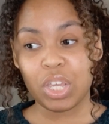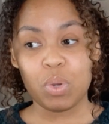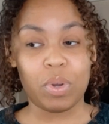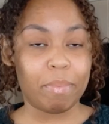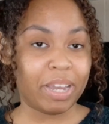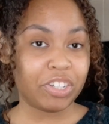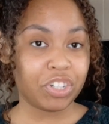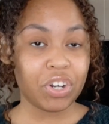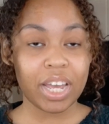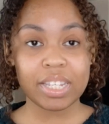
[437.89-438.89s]
You want to make
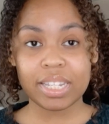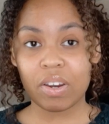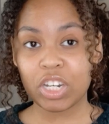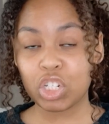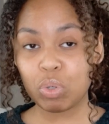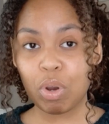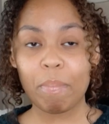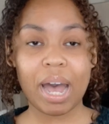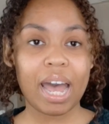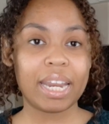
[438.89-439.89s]
sure you're not sounding too
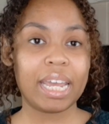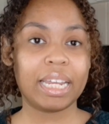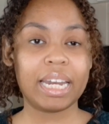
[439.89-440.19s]
robotic,